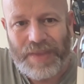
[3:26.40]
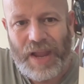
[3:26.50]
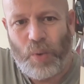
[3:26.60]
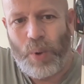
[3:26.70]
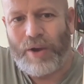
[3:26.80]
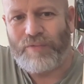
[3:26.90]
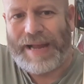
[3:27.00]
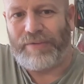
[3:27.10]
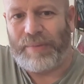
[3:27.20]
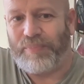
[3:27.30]
a
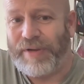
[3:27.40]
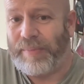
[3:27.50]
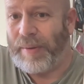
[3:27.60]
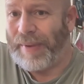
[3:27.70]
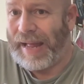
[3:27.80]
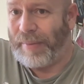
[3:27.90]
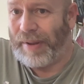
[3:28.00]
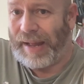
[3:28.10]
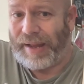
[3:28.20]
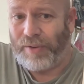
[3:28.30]
well-rounded premium amber
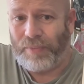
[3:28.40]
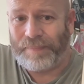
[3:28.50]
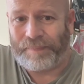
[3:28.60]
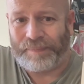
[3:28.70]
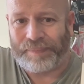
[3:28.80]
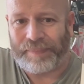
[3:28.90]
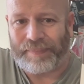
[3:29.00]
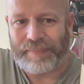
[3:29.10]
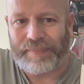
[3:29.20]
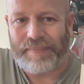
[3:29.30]
ale
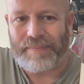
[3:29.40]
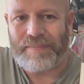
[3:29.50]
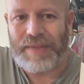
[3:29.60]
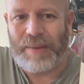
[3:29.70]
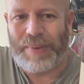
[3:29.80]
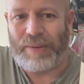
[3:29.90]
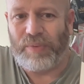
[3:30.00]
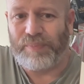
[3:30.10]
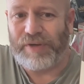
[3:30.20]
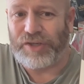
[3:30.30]
packed
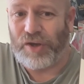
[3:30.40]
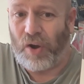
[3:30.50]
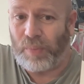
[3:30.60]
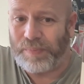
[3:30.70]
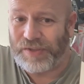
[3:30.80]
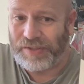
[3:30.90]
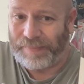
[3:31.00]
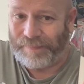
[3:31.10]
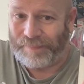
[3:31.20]
with British hops,